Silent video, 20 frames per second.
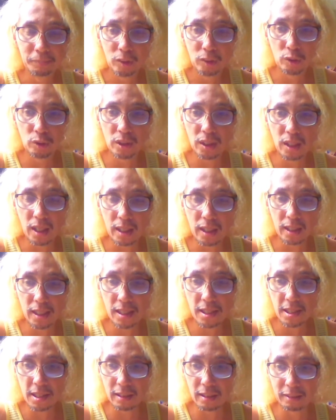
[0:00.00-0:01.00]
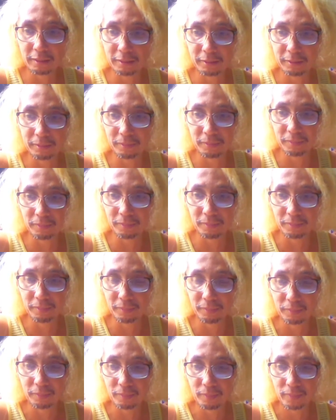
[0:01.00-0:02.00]
yun ang isang
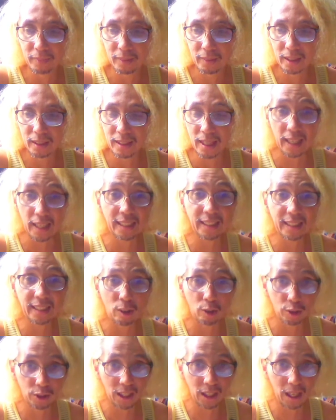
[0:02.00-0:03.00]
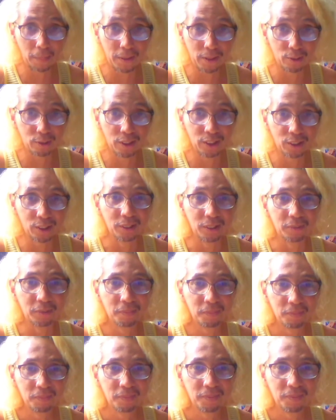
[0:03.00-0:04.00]
nakita ko sa episode na to.
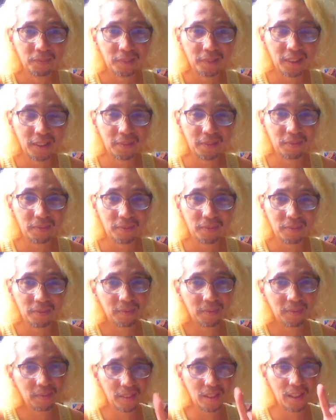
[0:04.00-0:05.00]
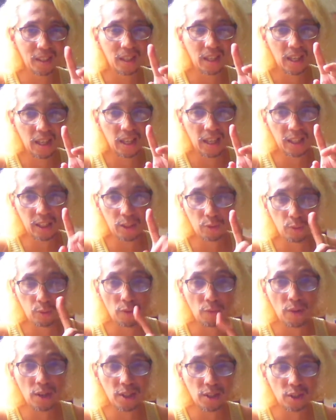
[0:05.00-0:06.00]
Right? It's
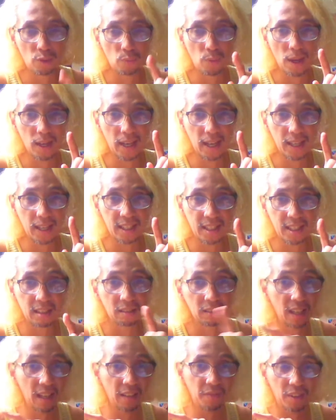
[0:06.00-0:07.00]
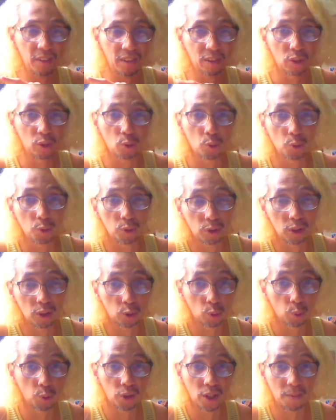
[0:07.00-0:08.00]
one reason why I still gave it the
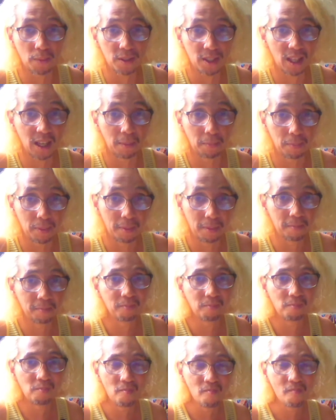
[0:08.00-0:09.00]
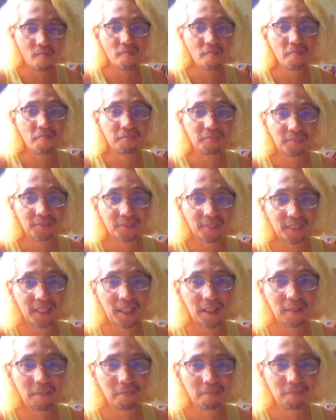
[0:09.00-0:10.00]
two thumbs up.
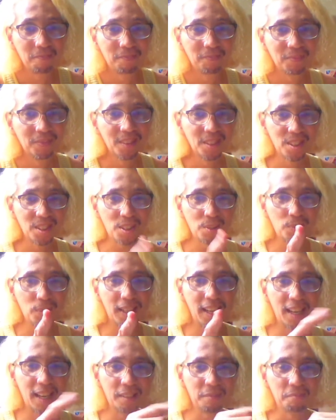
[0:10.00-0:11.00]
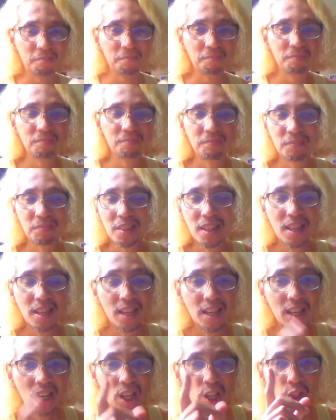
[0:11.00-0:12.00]
Okay? So again,
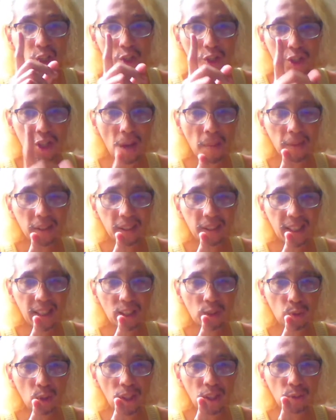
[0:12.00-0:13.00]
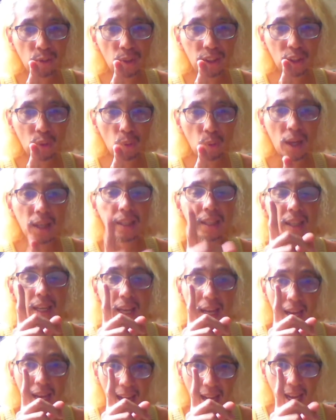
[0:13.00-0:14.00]
Shaman King 2021,
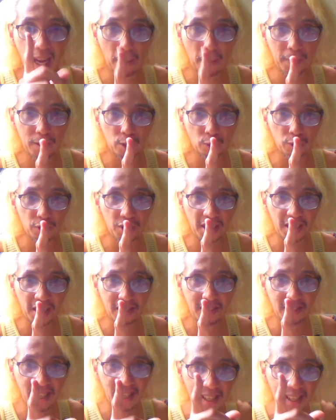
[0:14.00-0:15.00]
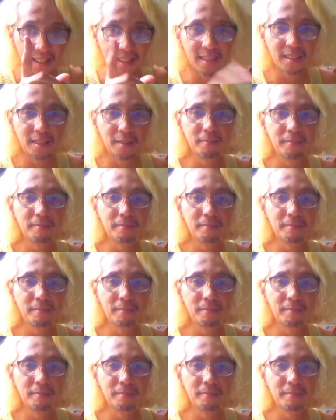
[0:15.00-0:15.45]
episode 16.